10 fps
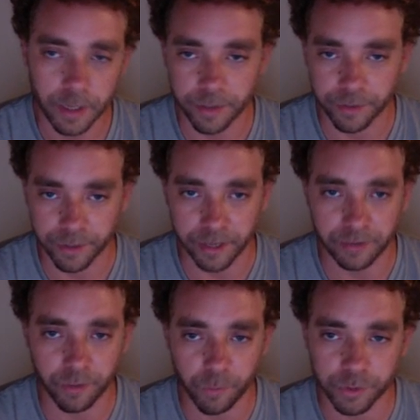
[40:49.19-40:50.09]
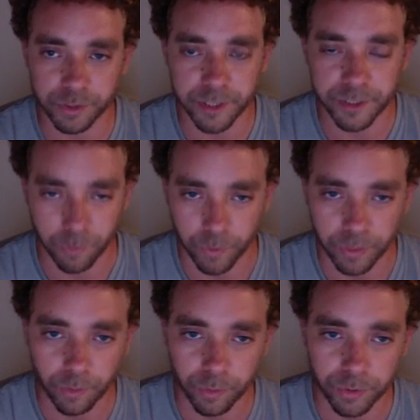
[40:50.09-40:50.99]
either get to the World Series or
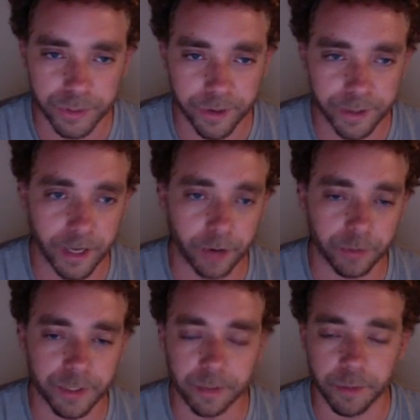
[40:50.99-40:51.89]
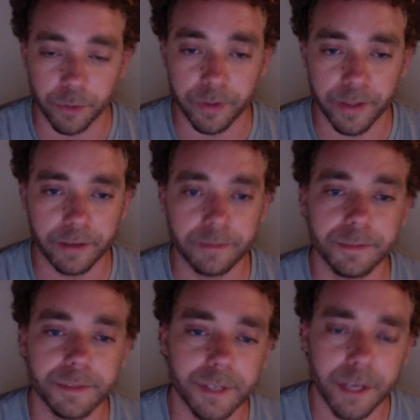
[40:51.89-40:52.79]
win the World Series, I don't see them doing that.
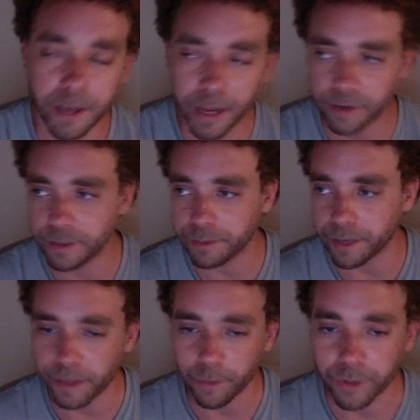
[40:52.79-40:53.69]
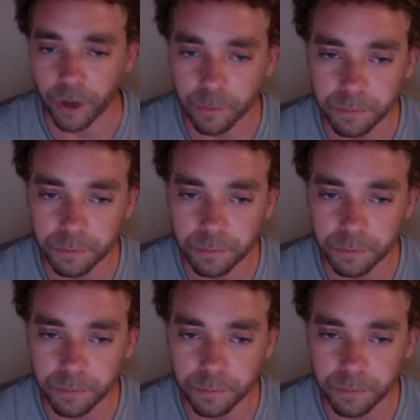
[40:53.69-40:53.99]
And it seems like they would know.